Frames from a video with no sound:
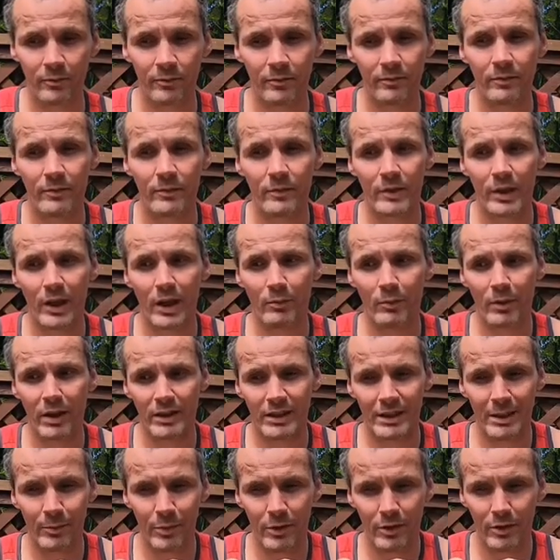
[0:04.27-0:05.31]
not my
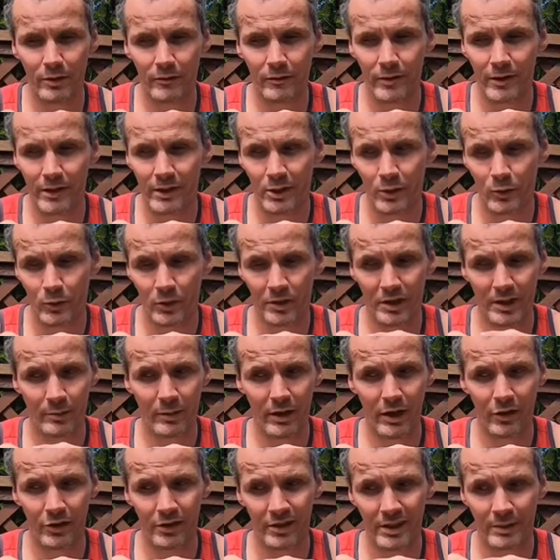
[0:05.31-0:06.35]
typical video where I'm out
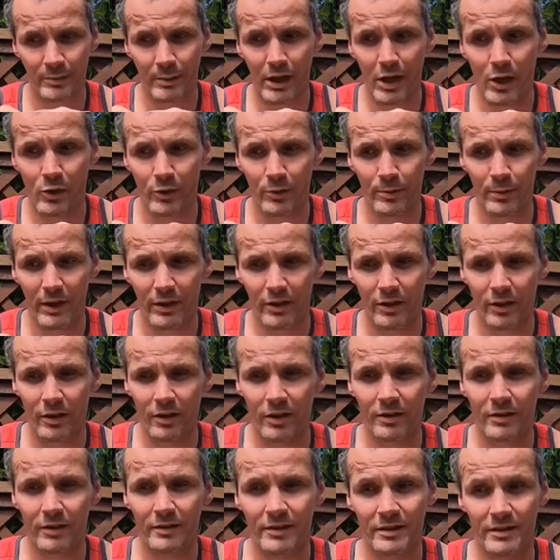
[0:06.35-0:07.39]
and about with my dog.
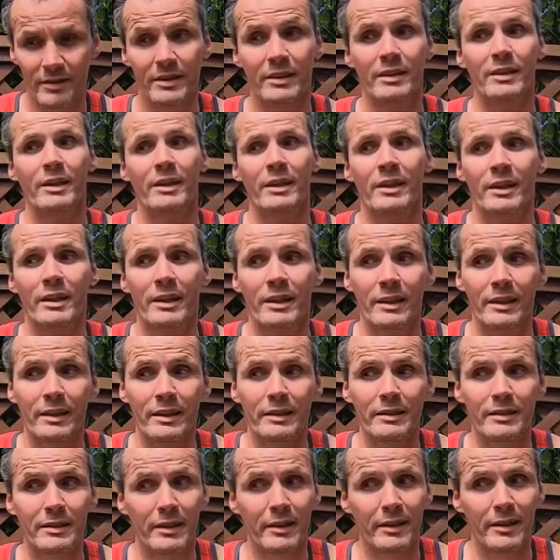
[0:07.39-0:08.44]

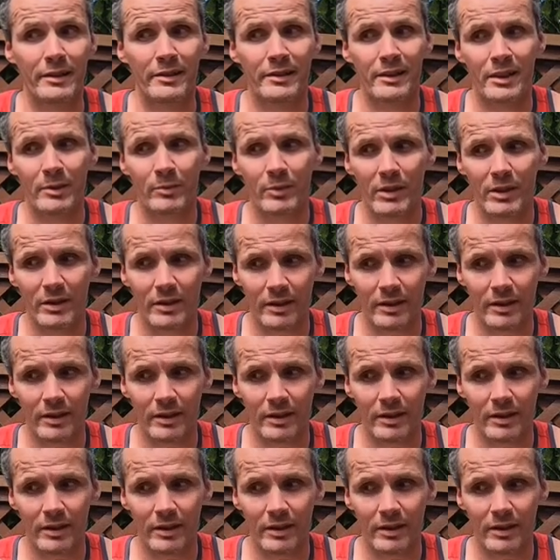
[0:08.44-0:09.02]
Today's gonna be